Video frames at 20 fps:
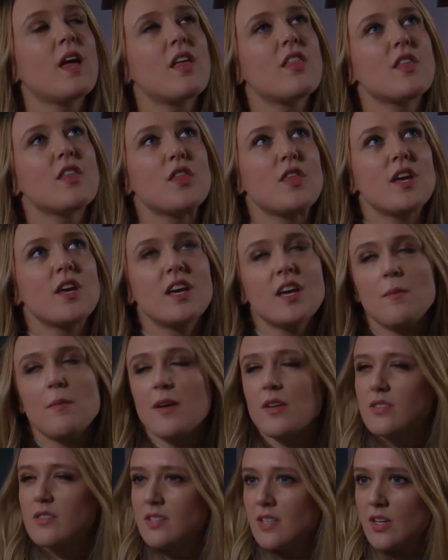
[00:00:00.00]
The thing
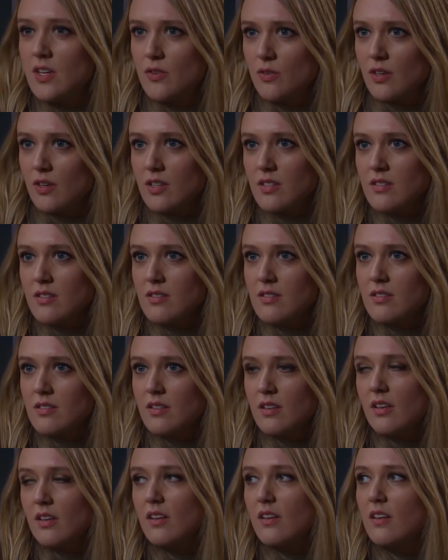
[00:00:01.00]
about secrets,
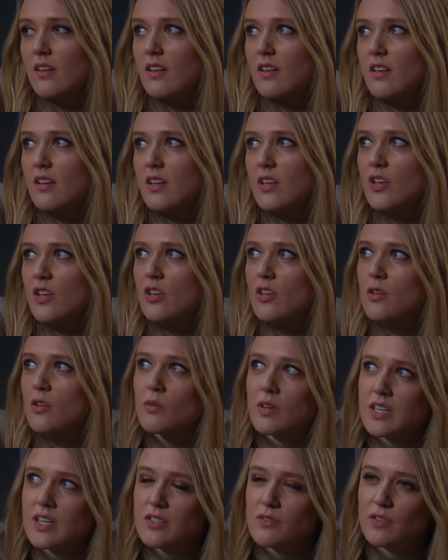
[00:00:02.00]
you
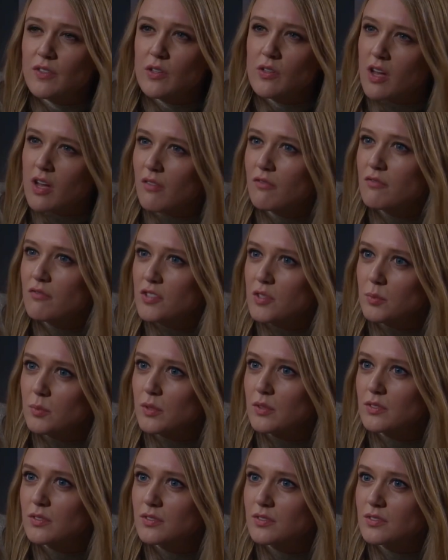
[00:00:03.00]
need to feel
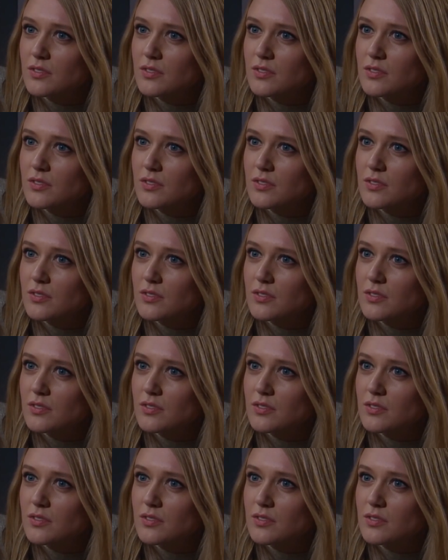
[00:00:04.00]
comfortable